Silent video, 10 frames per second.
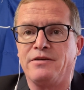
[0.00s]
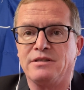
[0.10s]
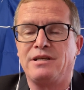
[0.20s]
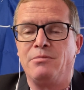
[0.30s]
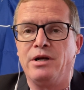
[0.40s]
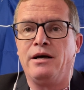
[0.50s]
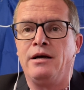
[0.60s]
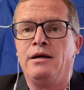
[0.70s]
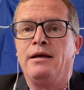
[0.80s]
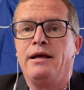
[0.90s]
and
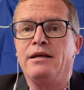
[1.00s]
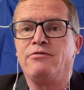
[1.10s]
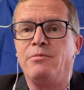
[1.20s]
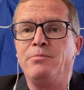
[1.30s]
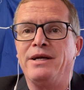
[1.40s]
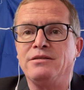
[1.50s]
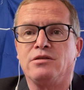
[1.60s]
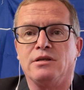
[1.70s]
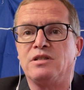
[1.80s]
similar equipment.